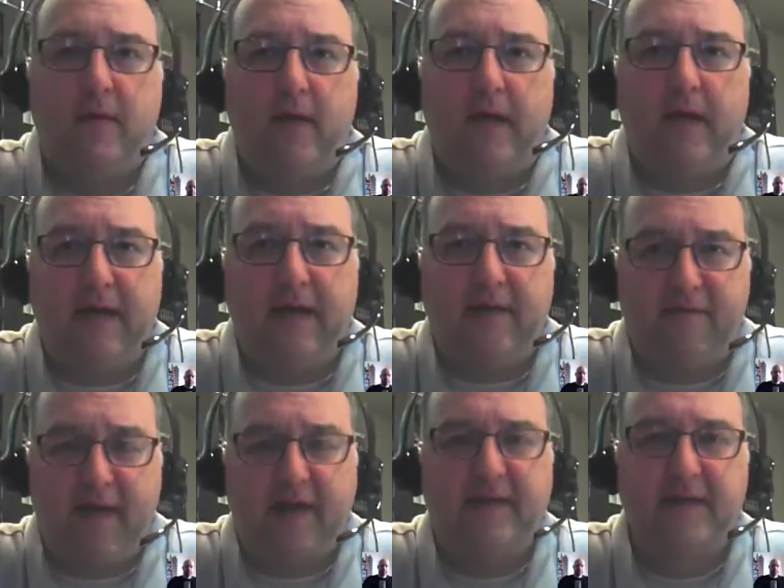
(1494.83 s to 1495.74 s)
And the
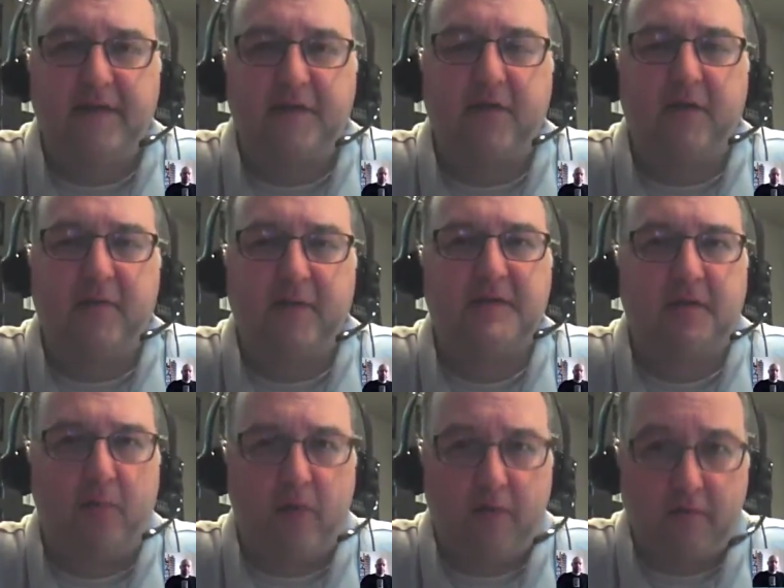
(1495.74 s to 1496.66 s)
fact that it's going to be
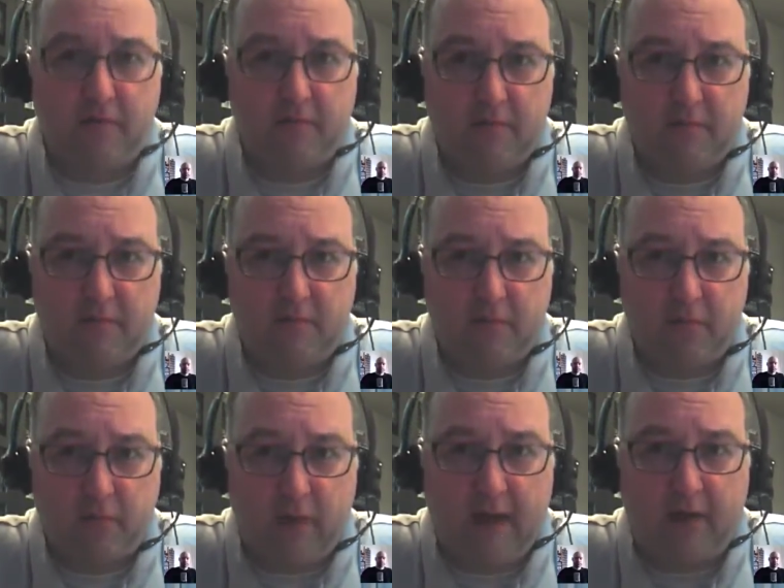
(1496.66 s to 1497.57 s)
somewhat
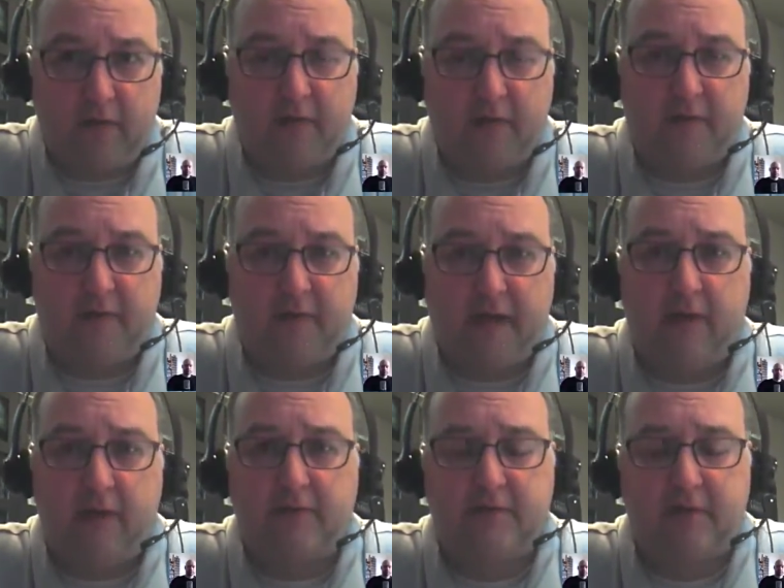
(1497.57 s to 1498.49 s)
rare, the
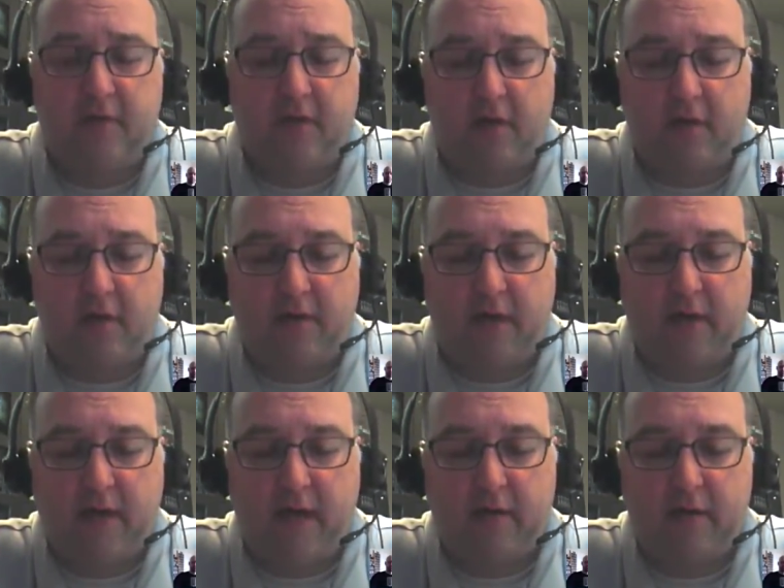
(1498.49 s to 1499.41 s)
counts
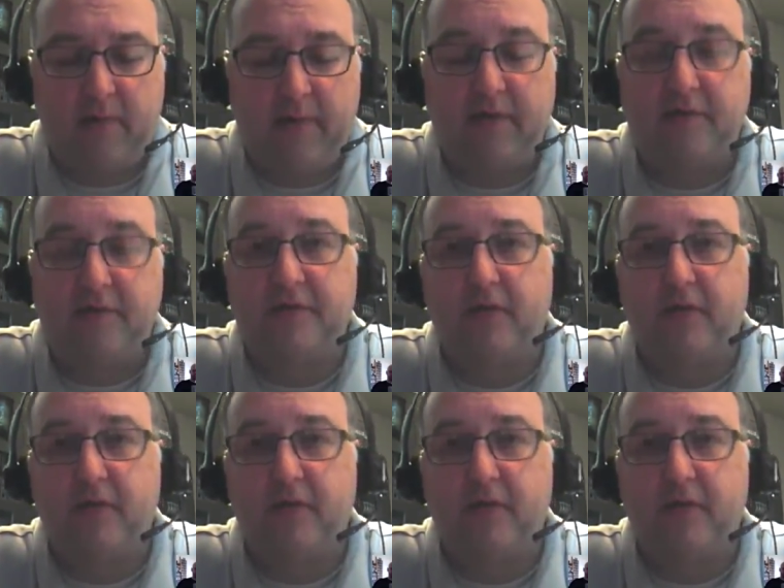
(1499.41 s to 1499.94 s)
are not going to be there.